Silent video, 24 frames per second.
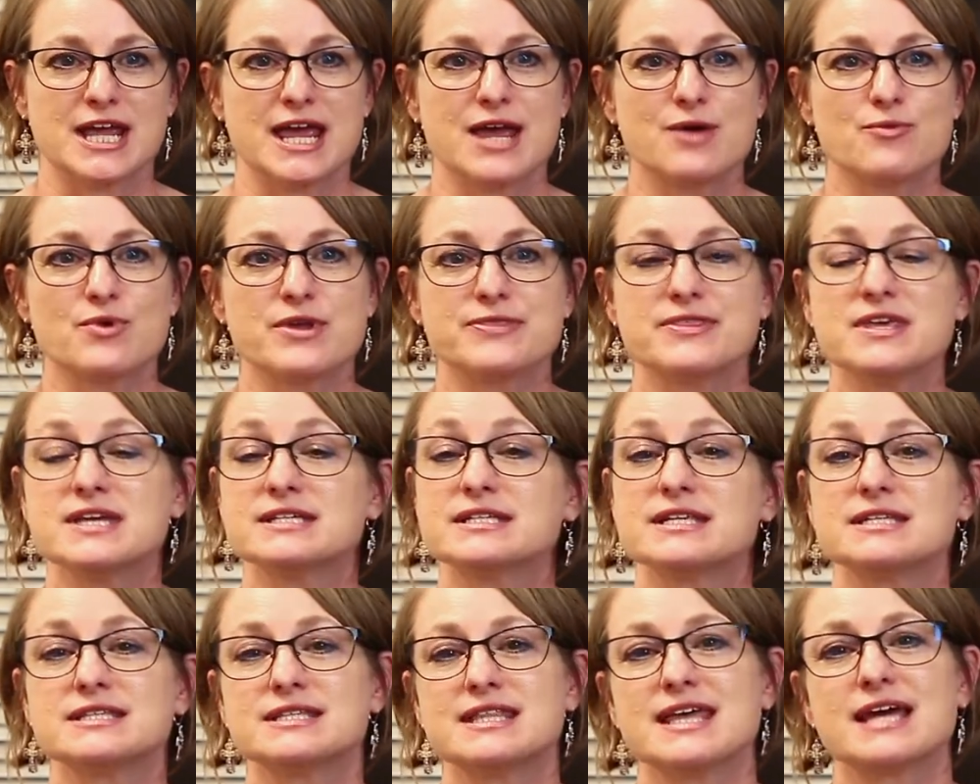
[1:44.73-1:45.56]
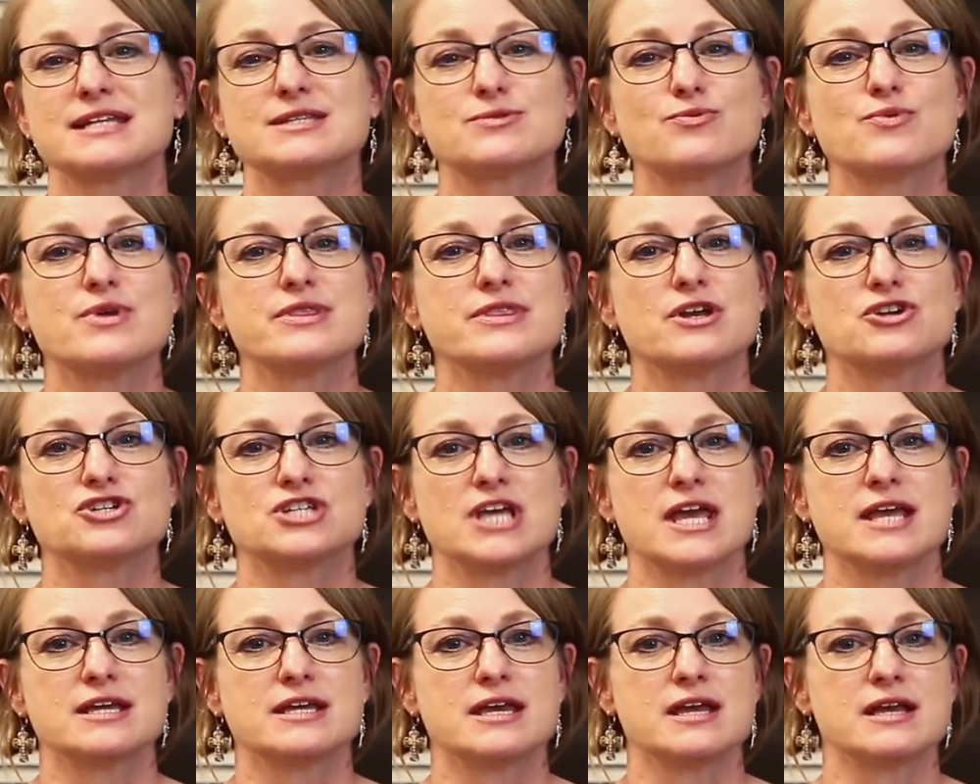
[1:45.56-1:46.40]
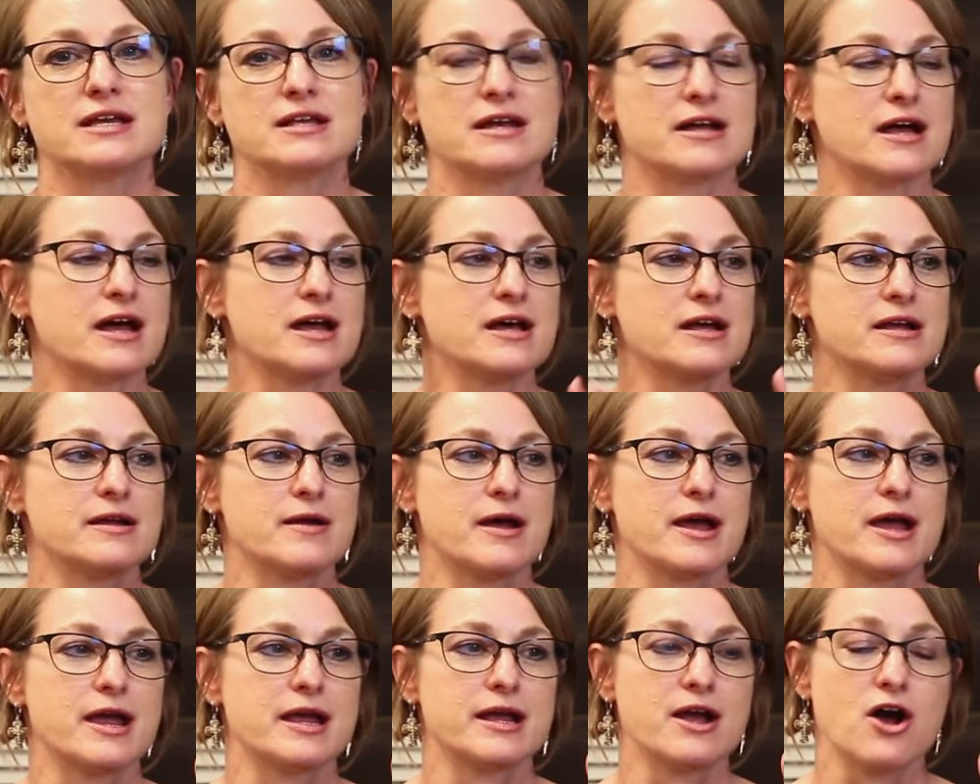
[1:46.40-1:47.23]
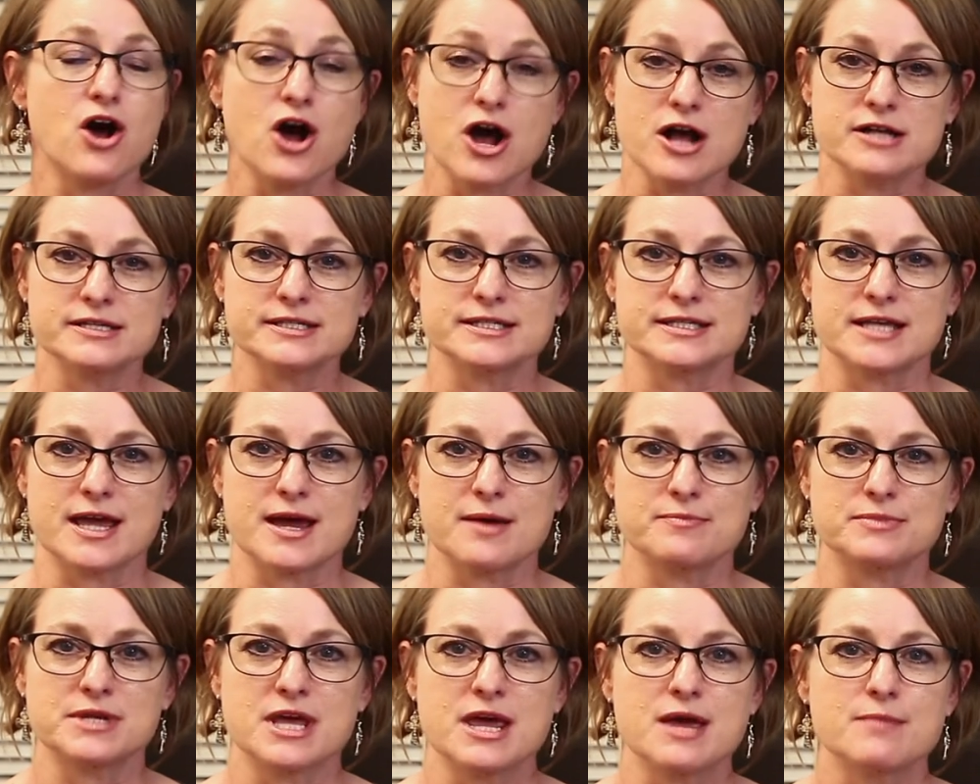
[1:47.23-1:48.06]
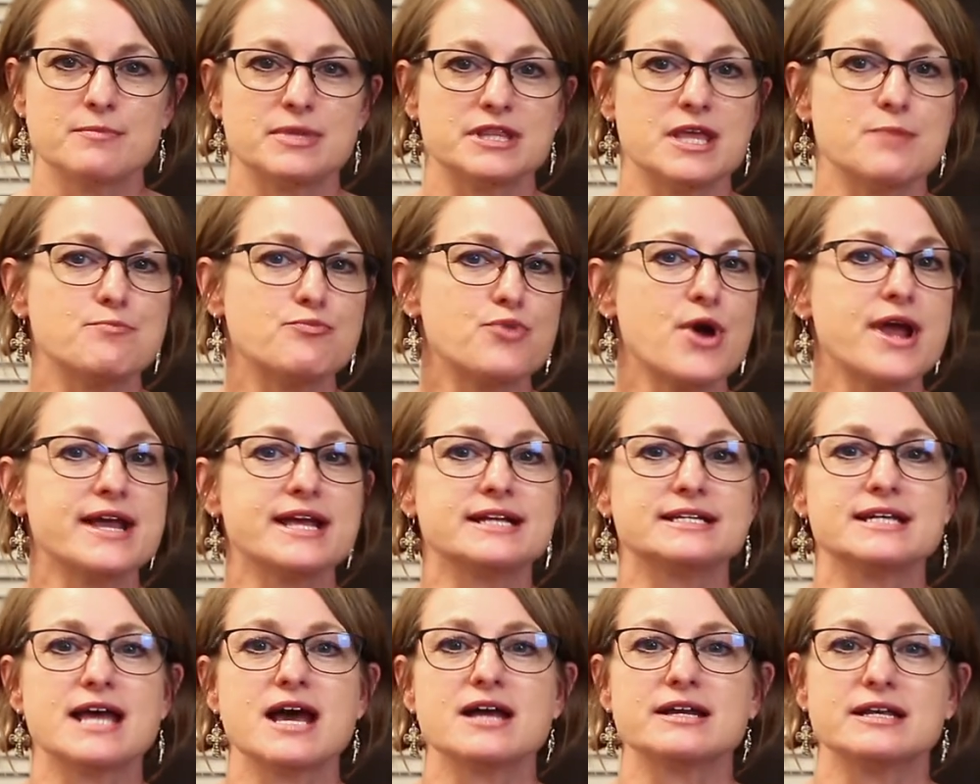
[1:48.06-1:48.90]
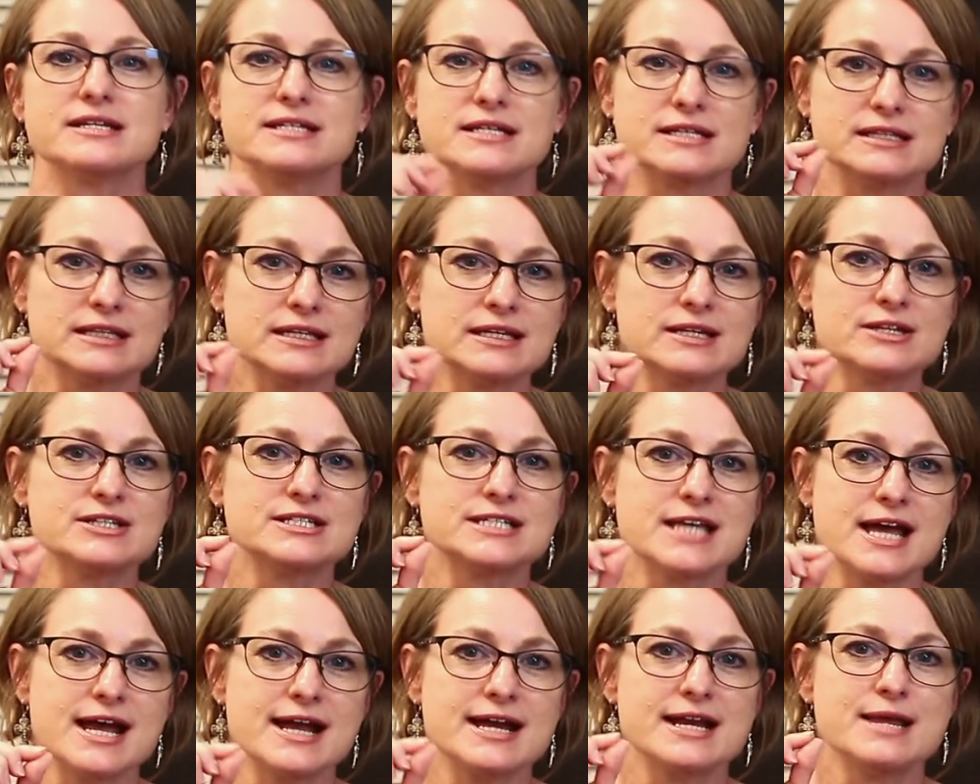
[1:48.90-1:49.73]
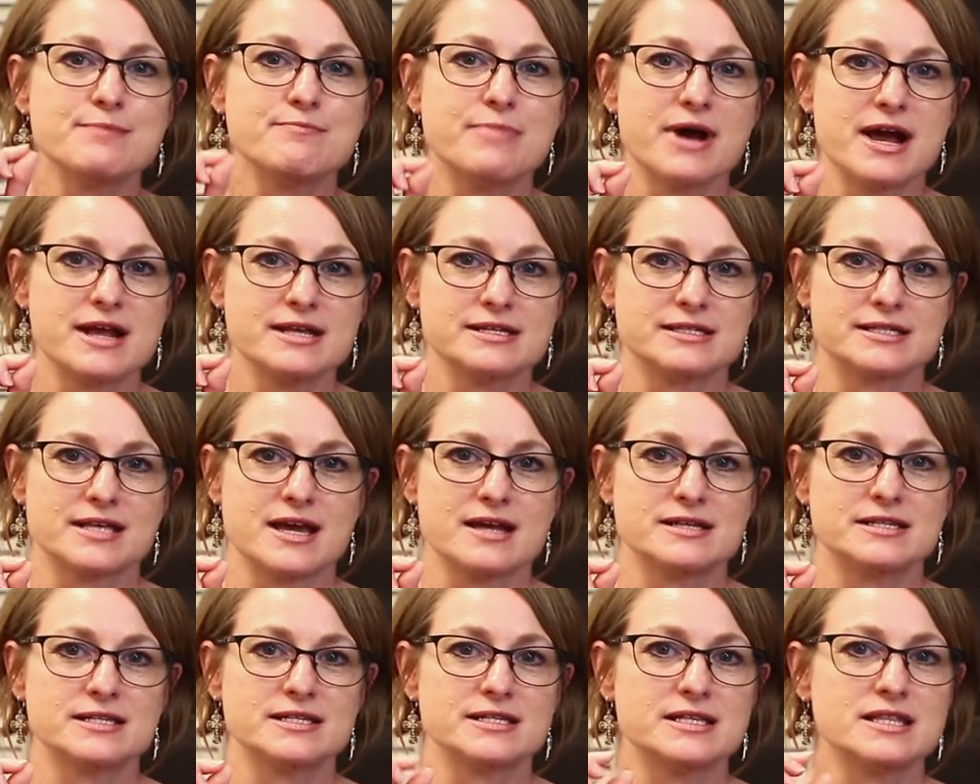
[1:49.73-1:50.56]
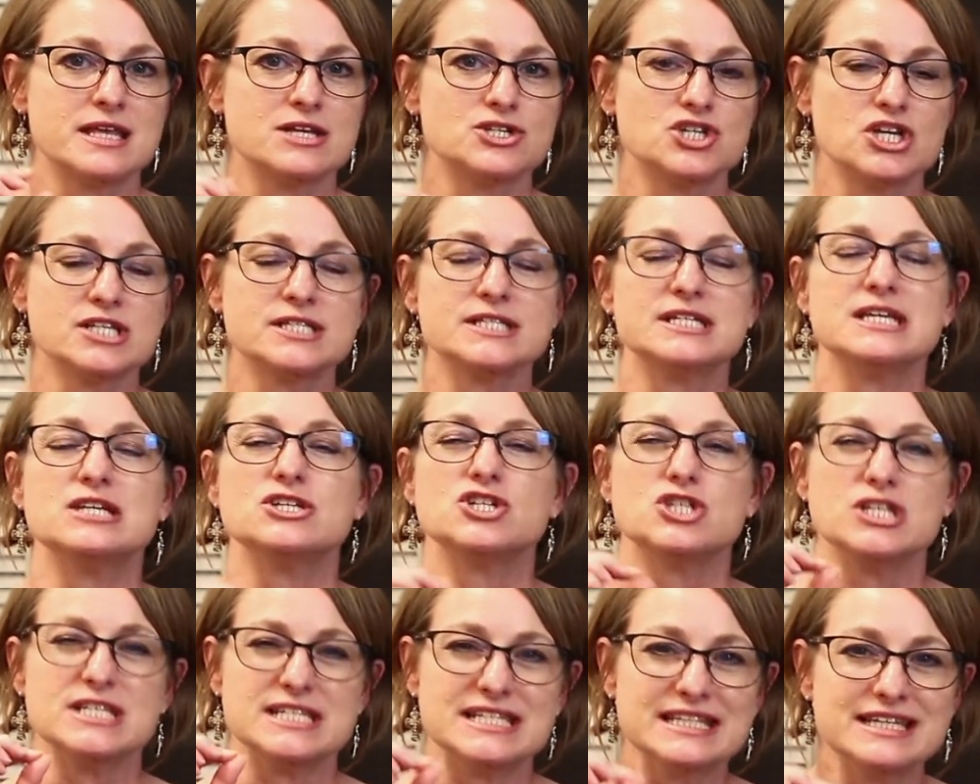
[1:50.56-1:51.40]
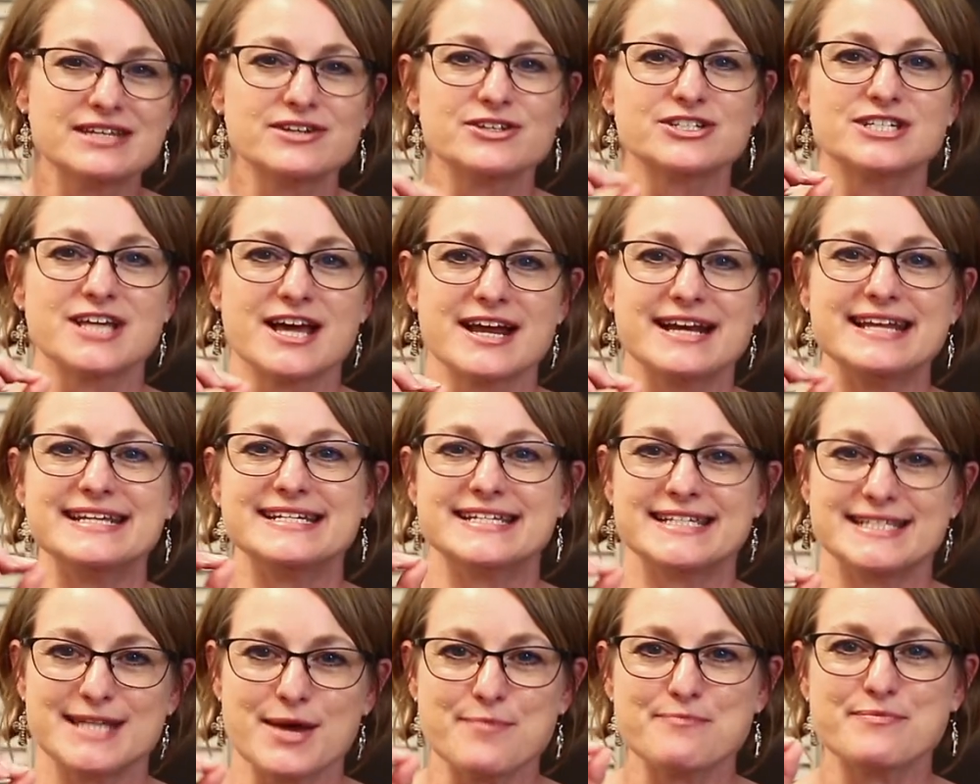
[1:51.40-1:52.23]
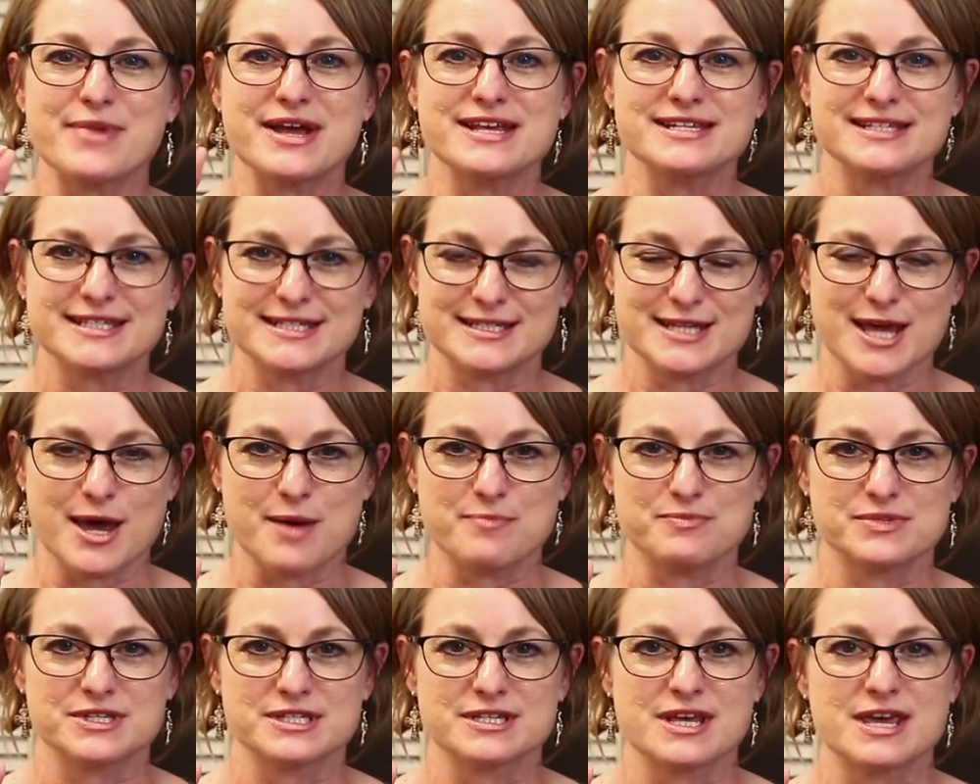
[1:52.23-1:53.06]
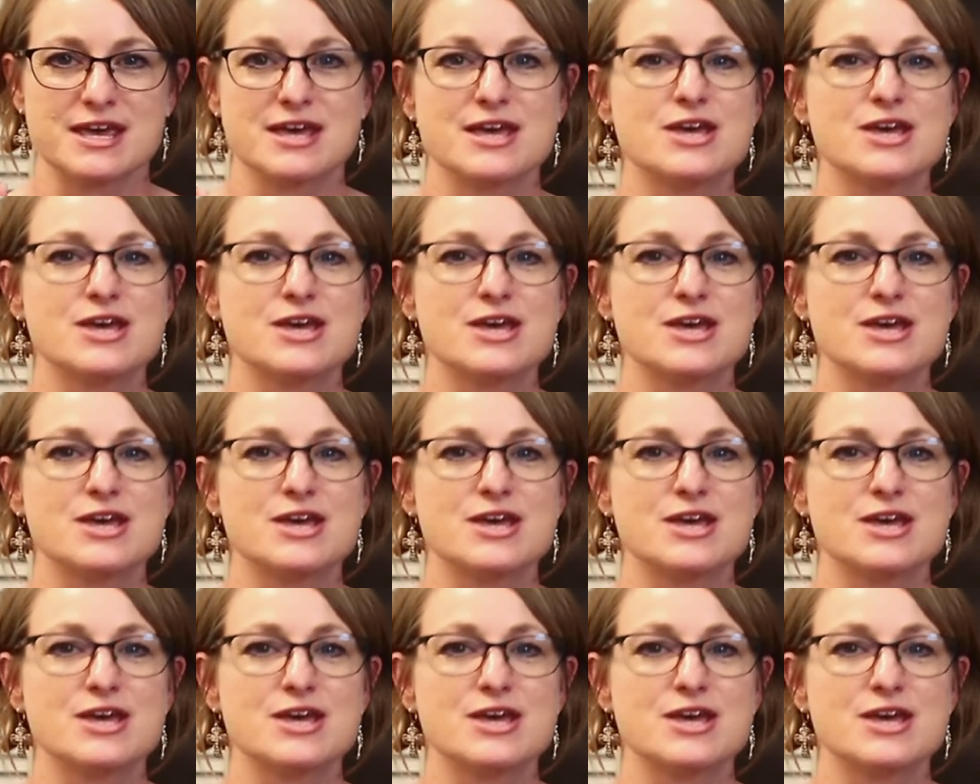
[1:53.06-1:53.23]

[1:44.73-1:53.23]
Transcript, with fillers: And with this is that's when they're taking a, a, concept, but they break it down into little tiny bite sizes and they just teach these little tiny step-by steps.